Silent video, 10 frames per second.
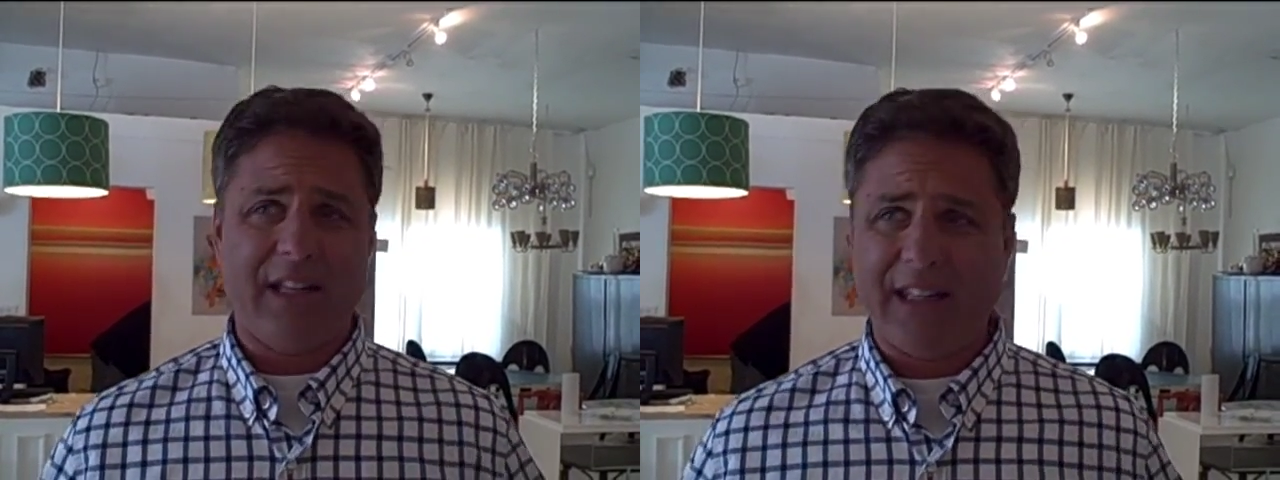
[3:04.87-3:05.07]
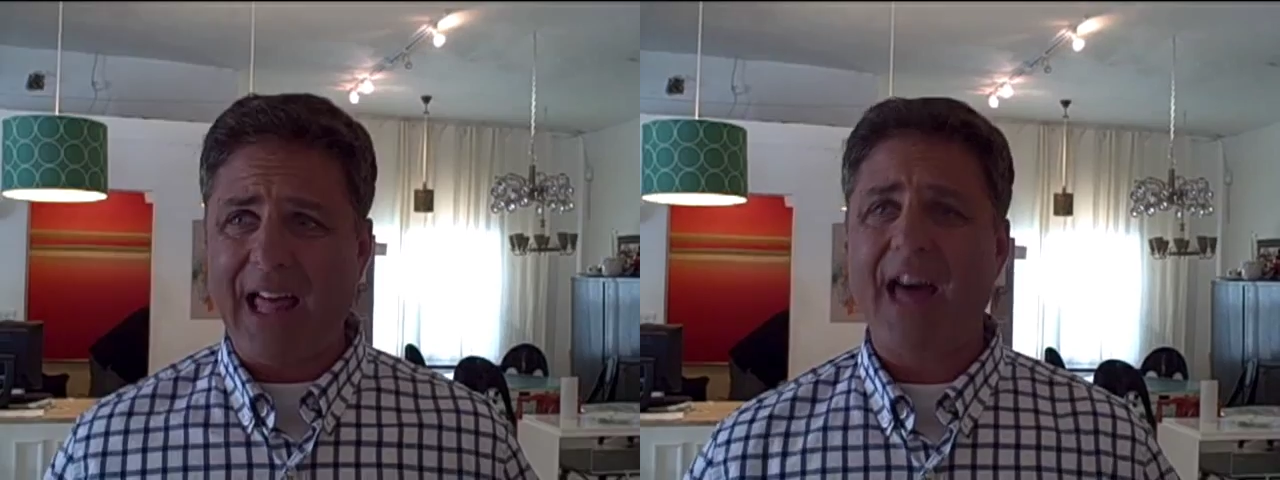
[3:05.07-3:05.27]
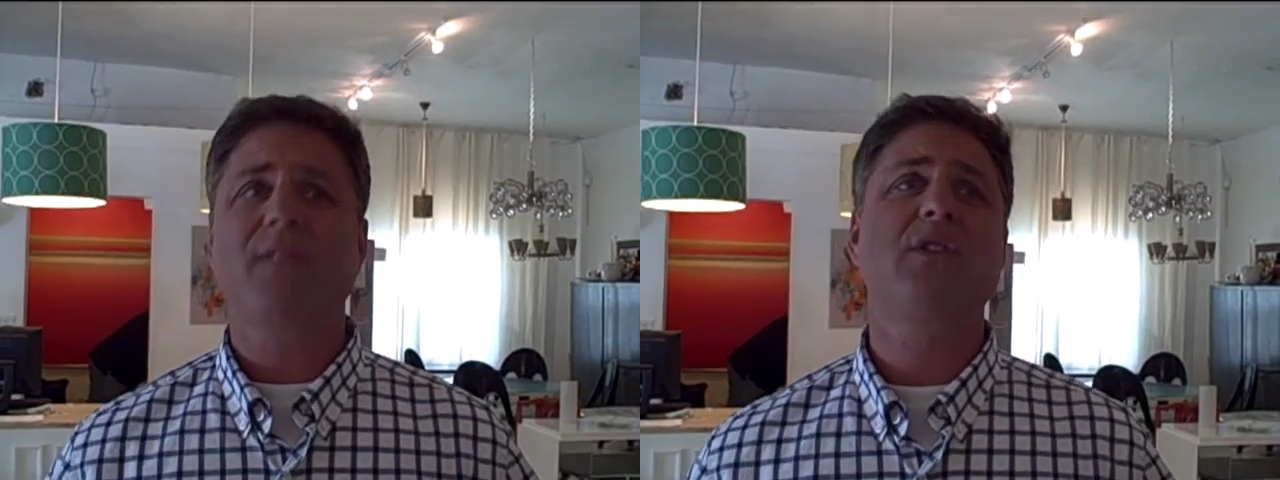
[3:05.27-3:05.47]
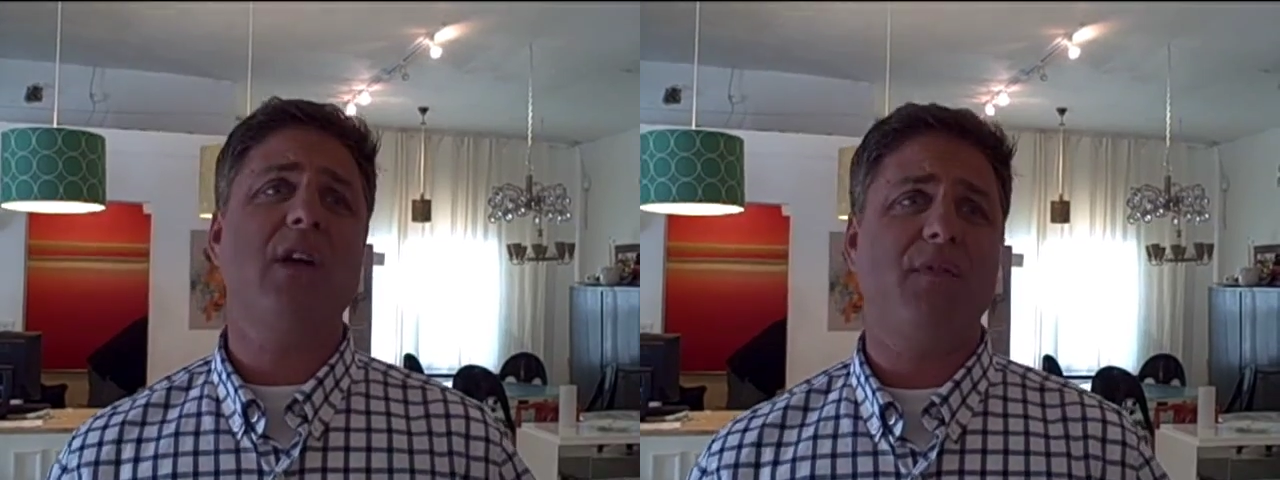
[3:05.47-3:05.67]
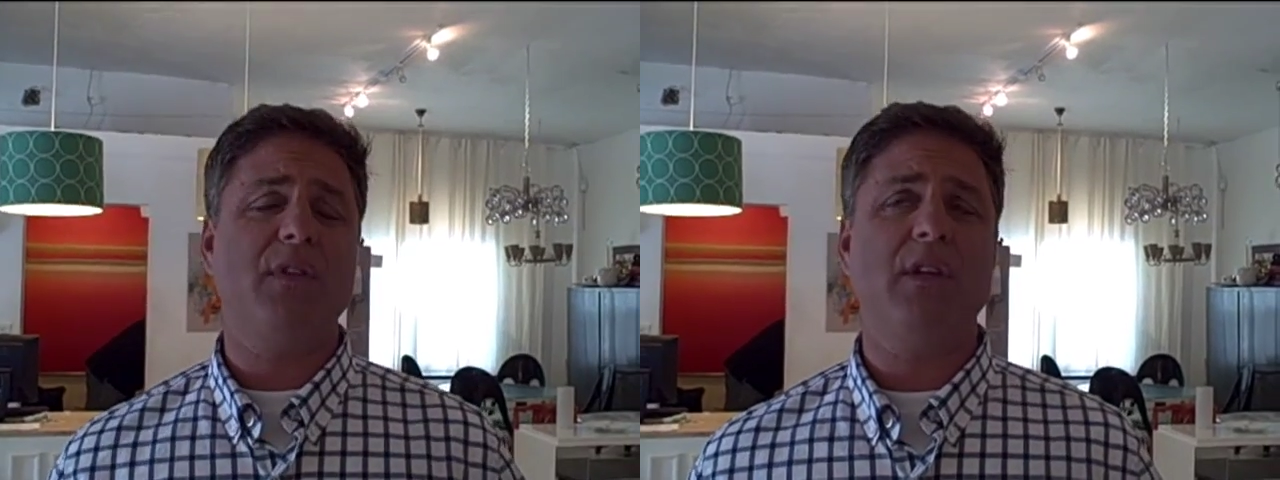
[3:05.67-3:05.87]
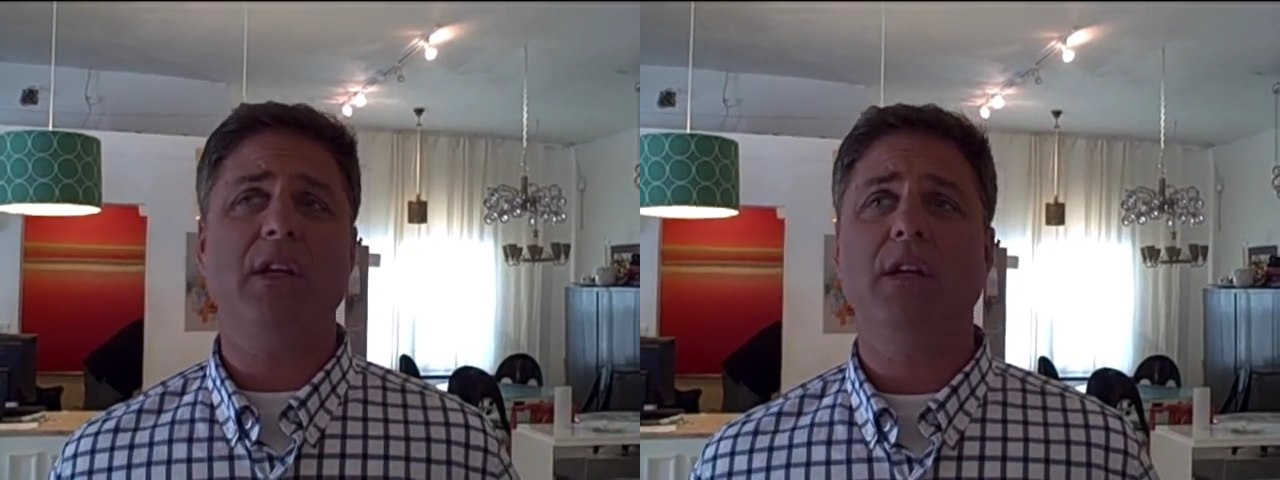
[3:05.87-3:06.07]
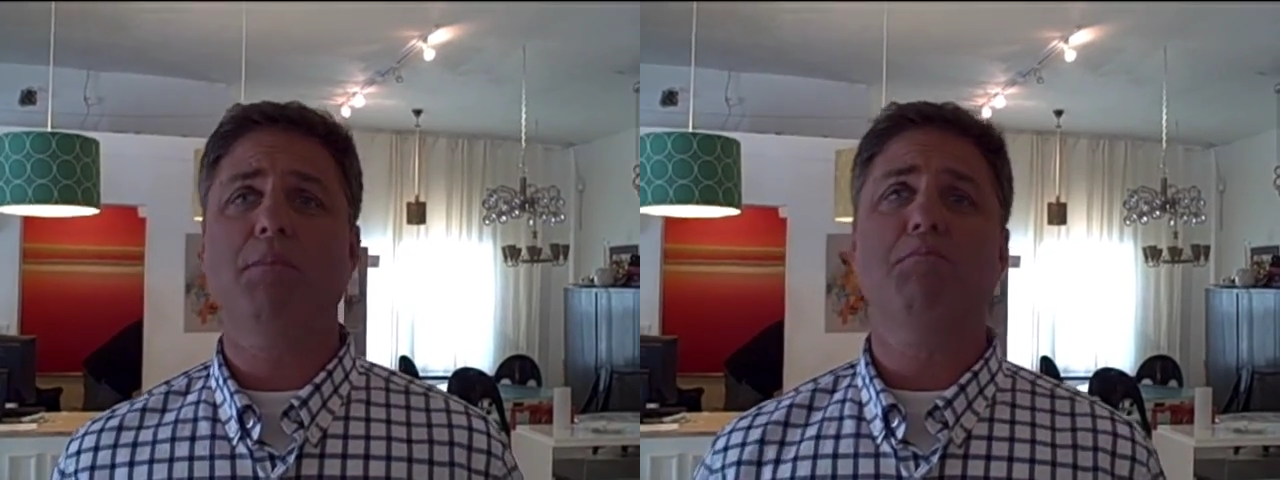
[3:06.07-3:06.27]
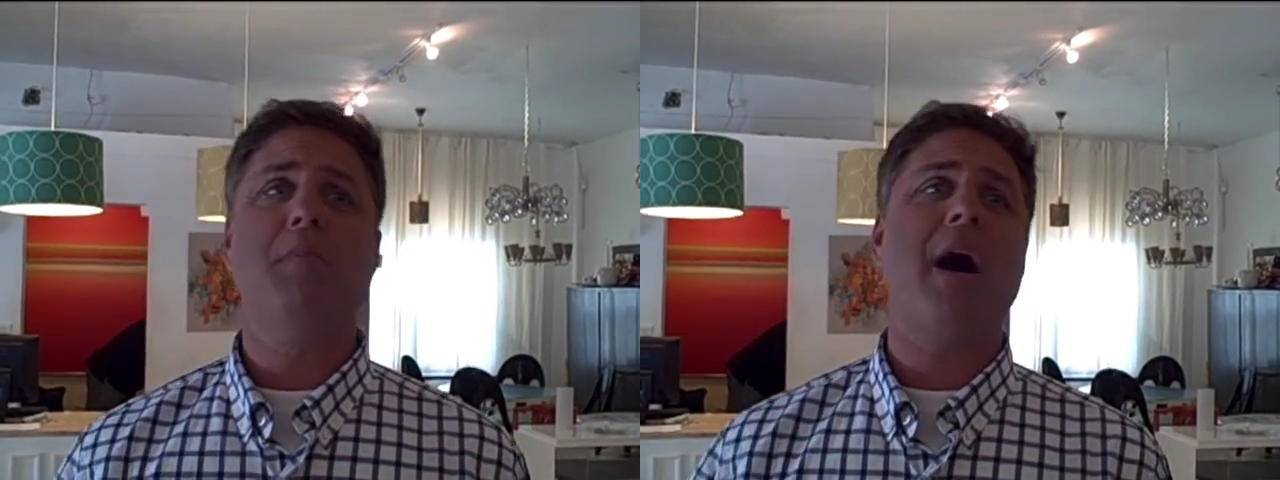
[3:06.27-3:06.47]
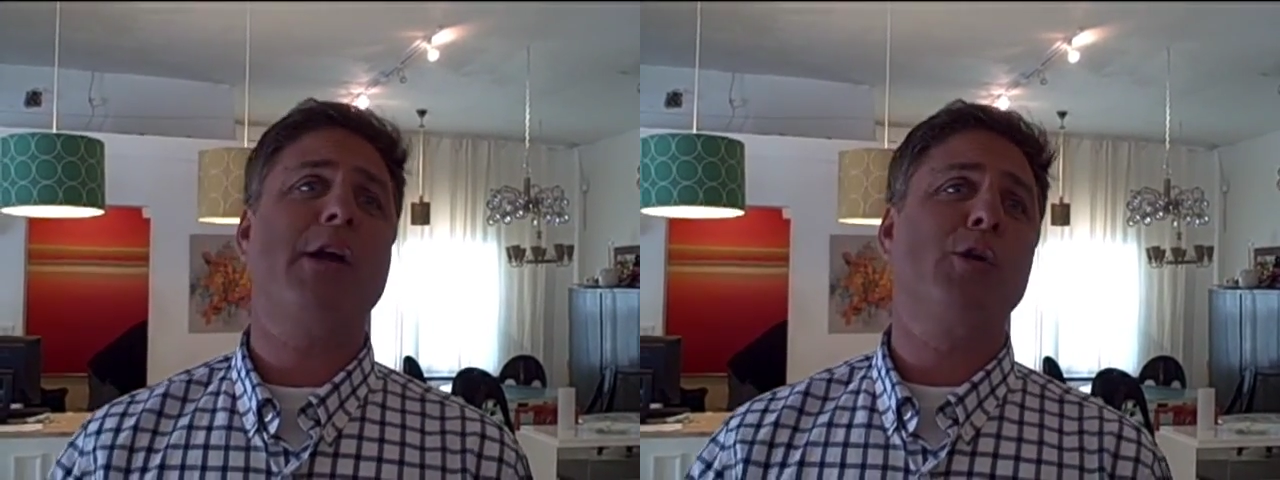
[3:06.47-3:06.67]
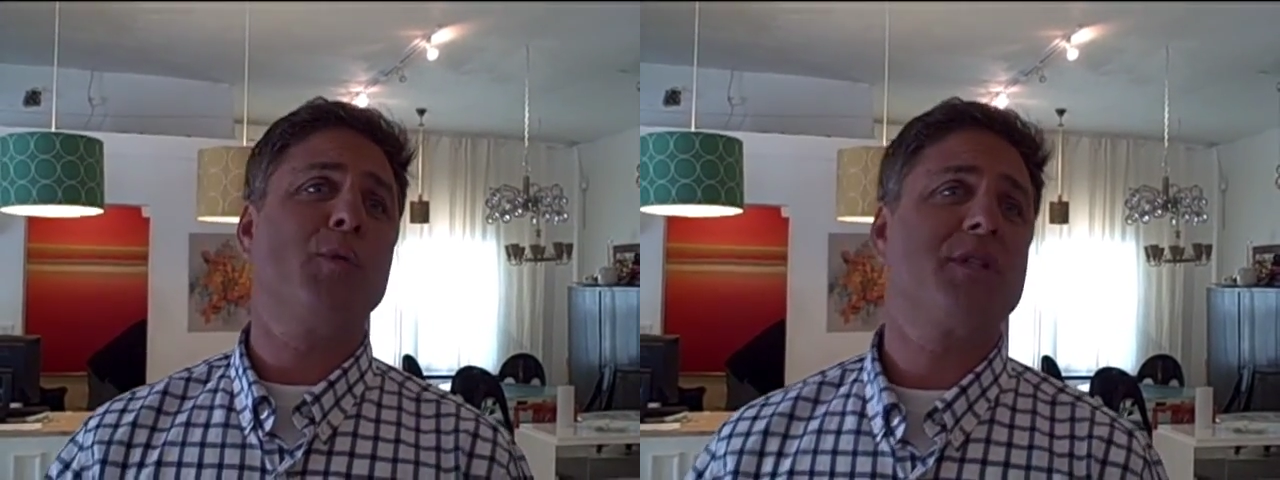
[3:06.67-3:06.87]
a lot of stuff in the
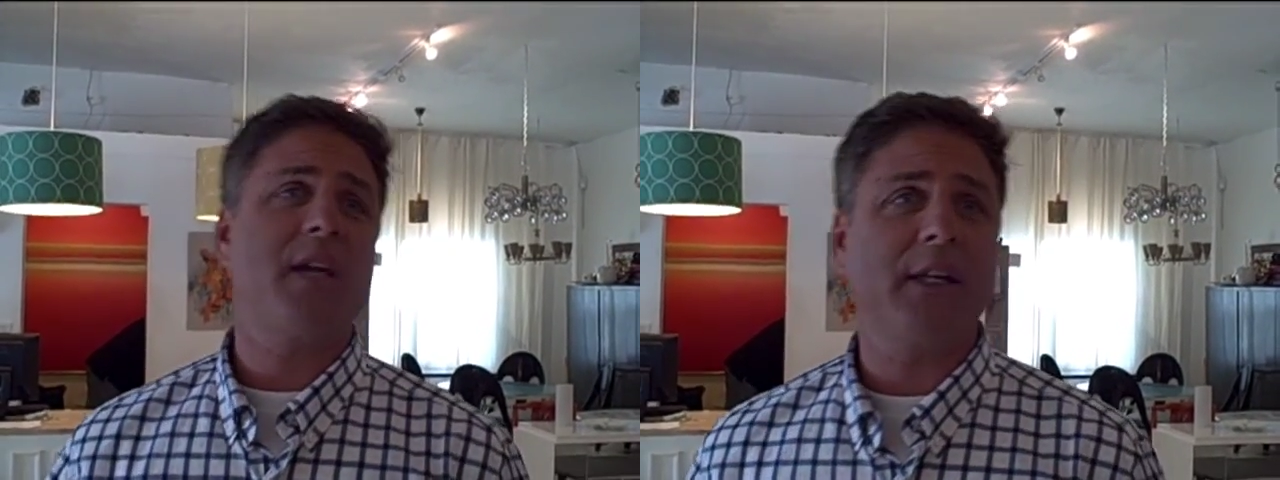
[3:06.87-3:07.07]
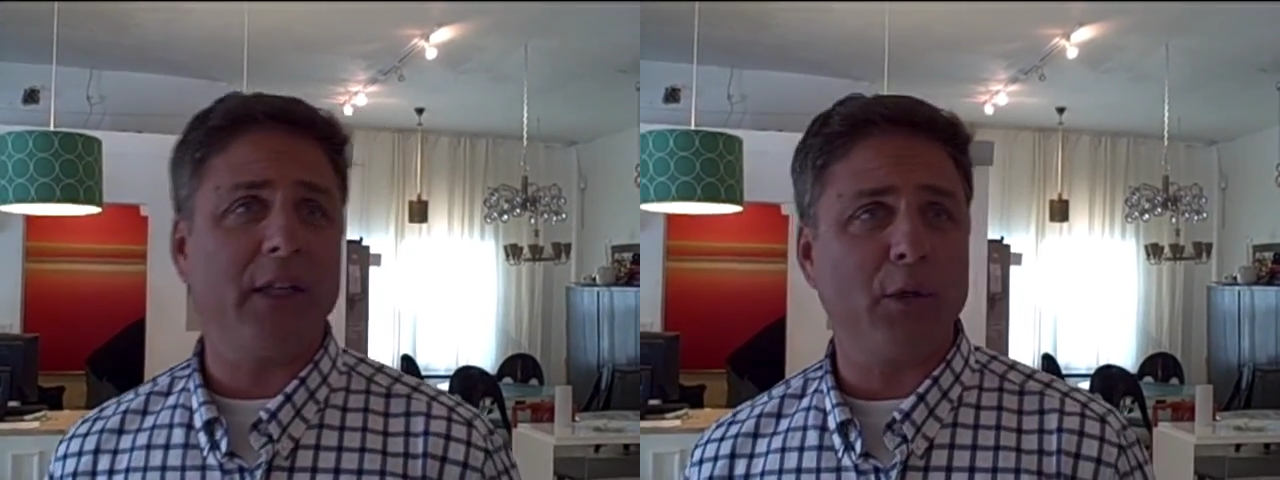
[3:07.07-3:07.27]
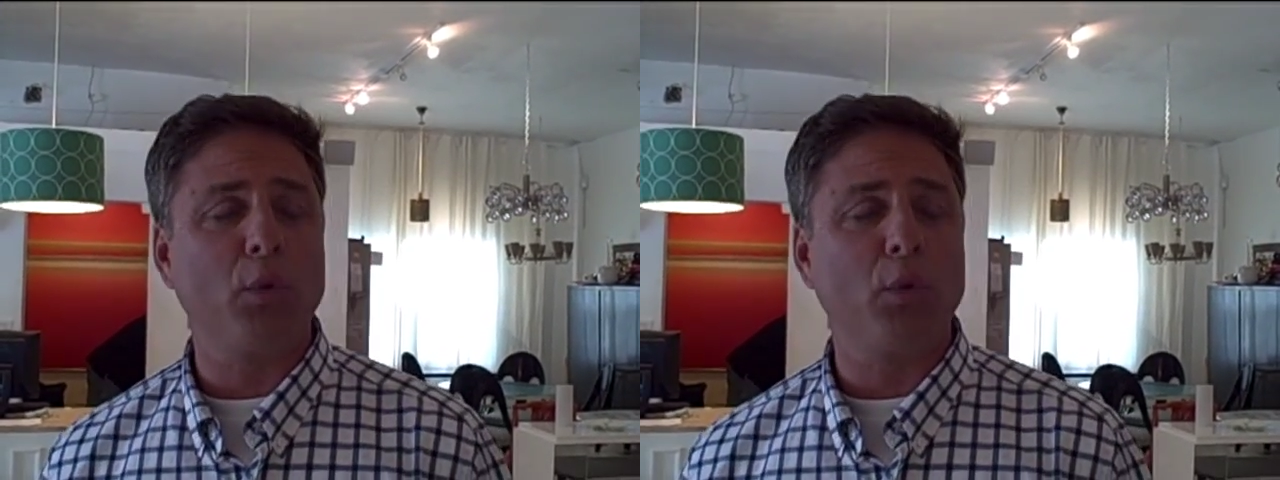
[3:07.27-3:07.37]
modern recycling